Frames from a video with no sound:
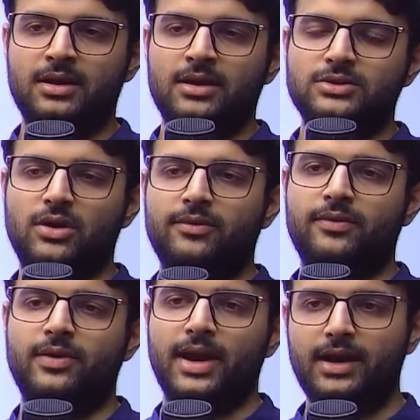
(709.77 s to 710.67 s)
sort of
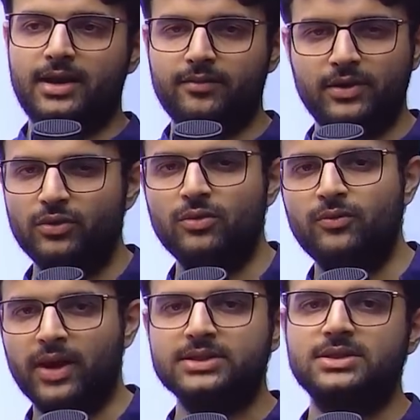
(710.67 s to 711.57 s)
interview you
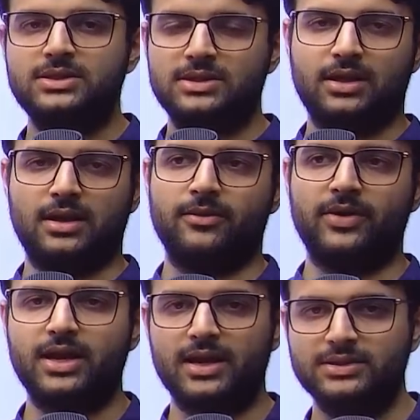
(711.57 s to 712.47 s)
once uh,
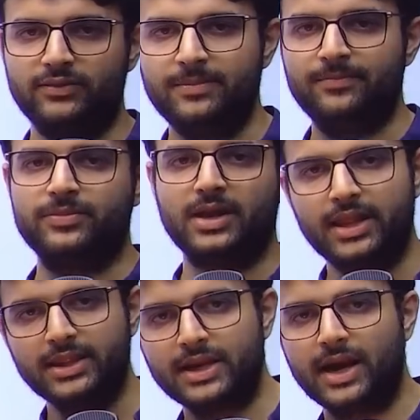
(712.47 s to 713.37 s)
very aggressively
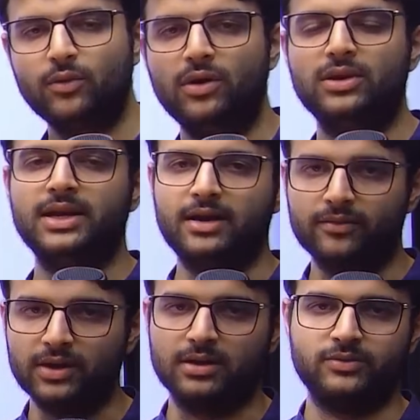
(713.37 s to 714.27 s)
and then get you into the
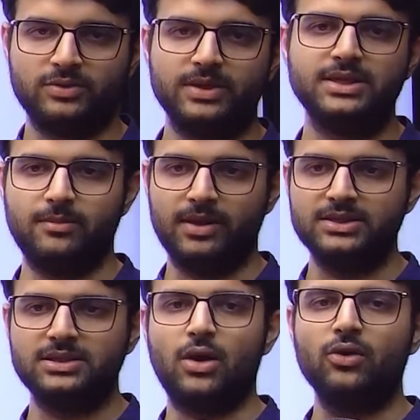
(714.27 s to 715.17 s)
network, which basically
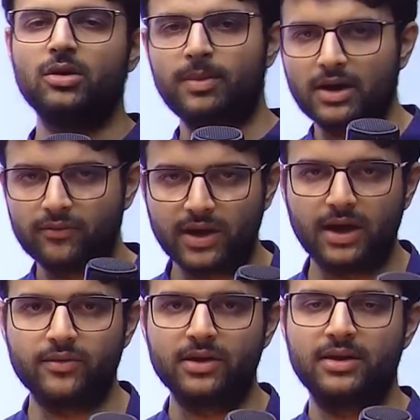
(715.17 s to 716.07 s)
means now you're part of the
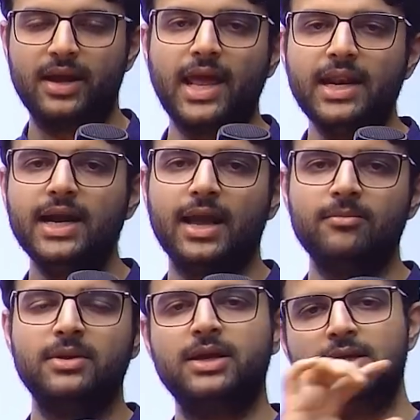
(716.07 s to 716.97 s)
network.
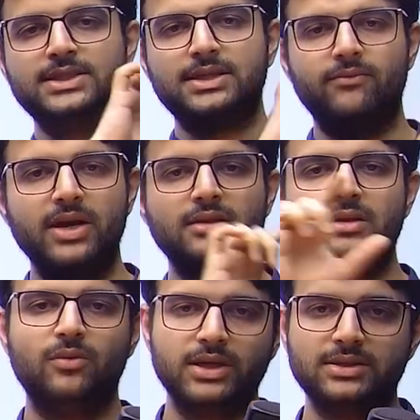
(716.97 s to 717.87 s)
Anytime someone in the
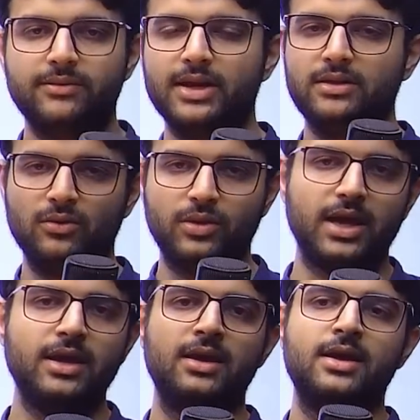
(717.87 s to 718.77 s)
US, someone in
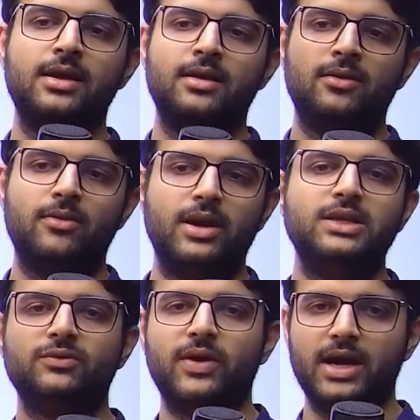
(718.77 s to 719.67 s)
UK
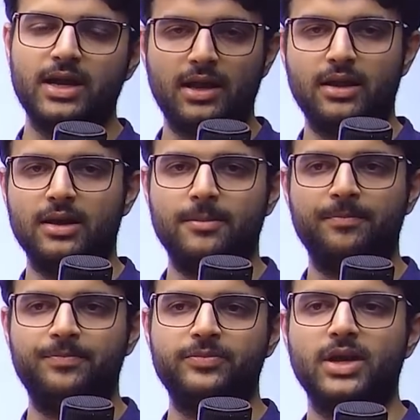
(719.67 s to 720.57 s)
needs to find
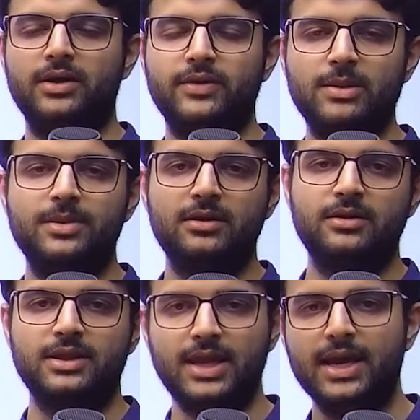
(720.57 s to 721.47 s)
um, a developer,
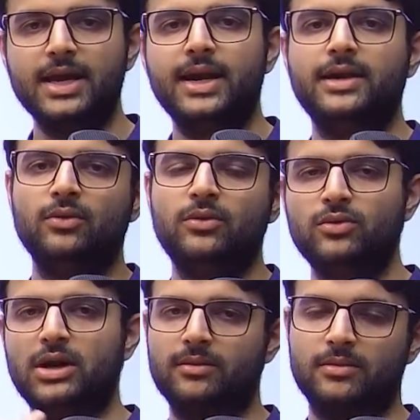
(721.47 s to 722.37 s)
they connect you to the de